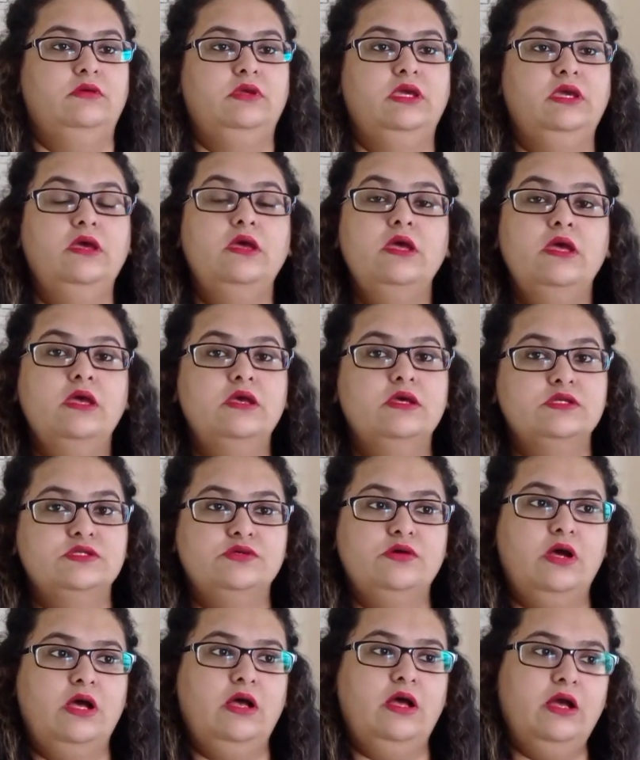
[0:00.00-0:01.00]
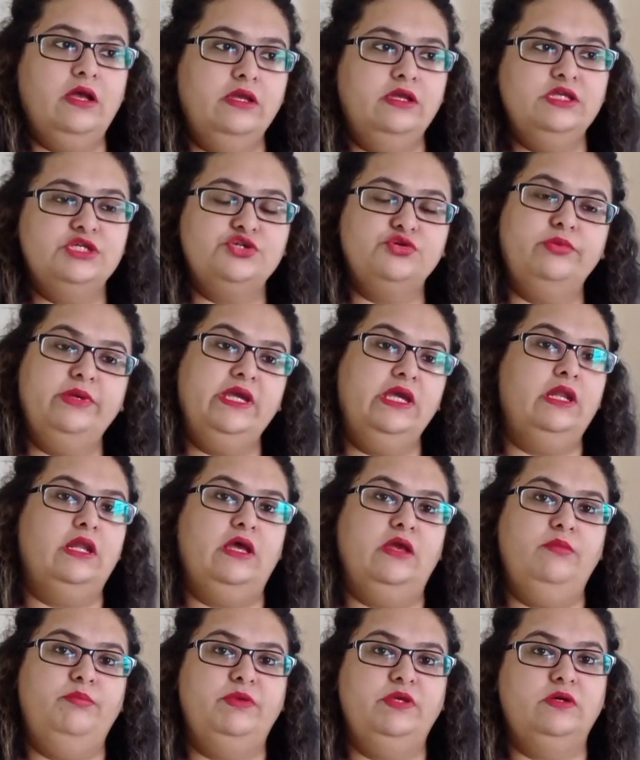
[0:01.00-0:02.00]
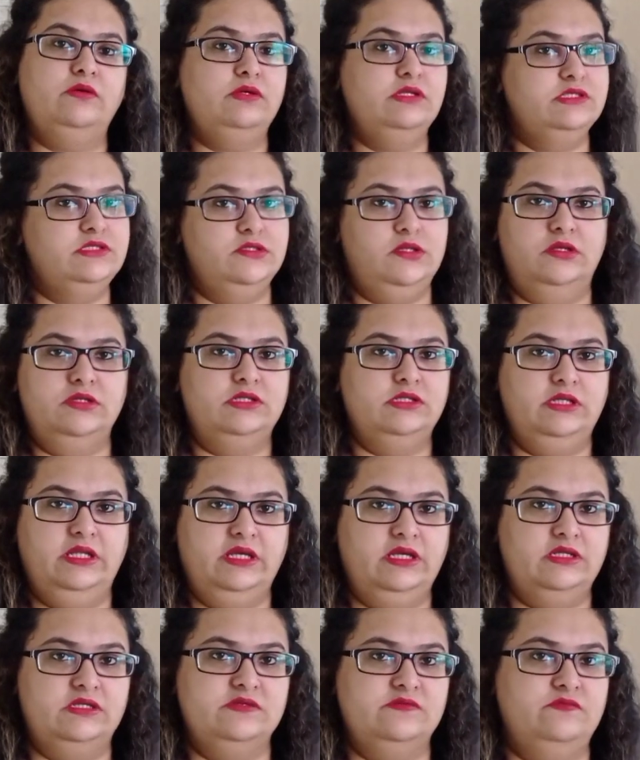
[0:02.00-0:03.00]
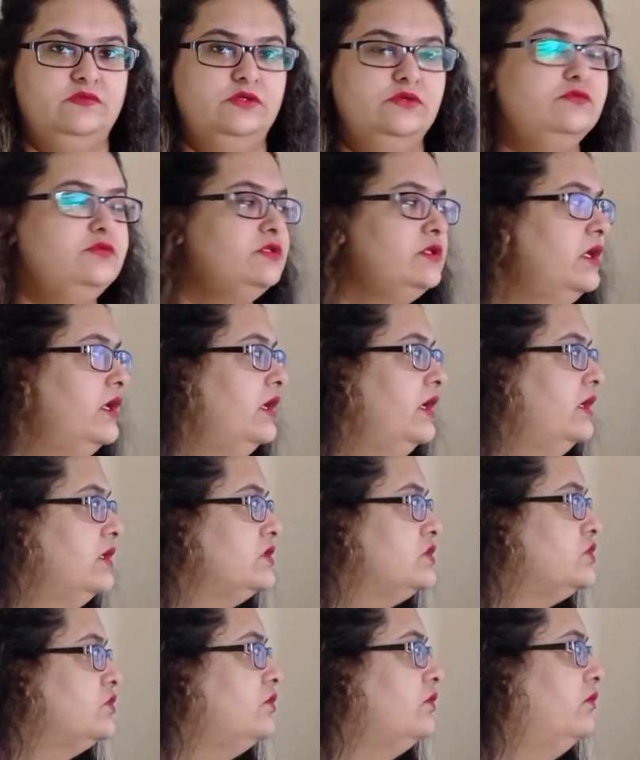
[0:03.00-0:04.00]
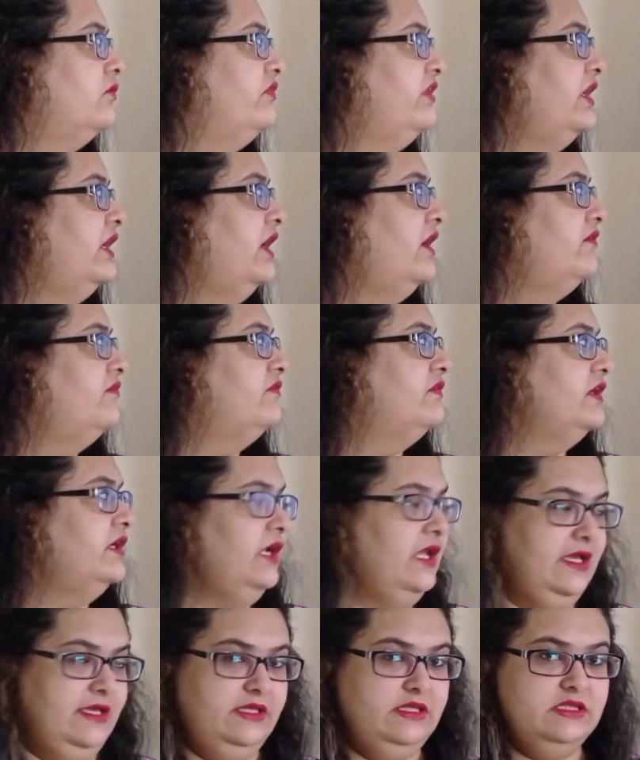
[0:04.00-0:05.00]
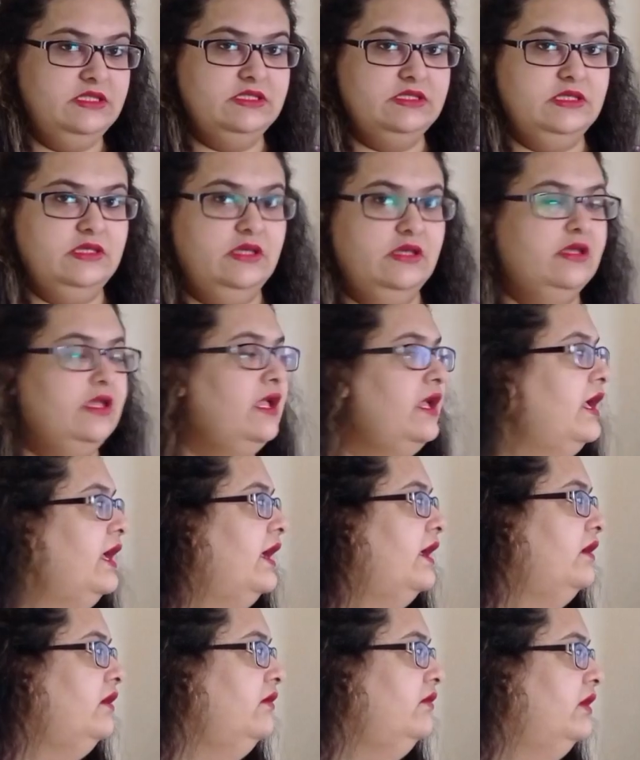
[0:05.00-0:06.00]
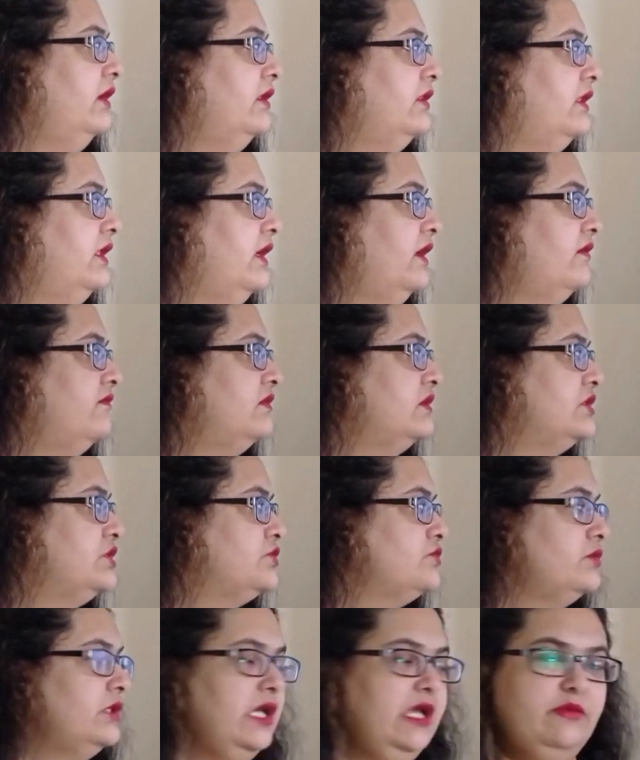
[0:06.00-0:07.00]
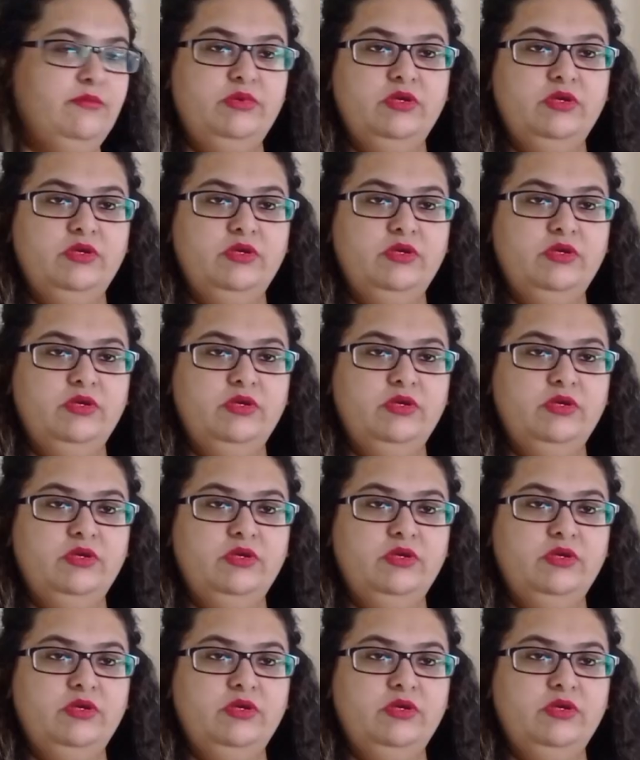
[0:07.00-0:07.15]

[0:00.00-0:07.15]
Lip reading: Okay, so issuing an IPO is not a negative news. So we have Reliance and they have issued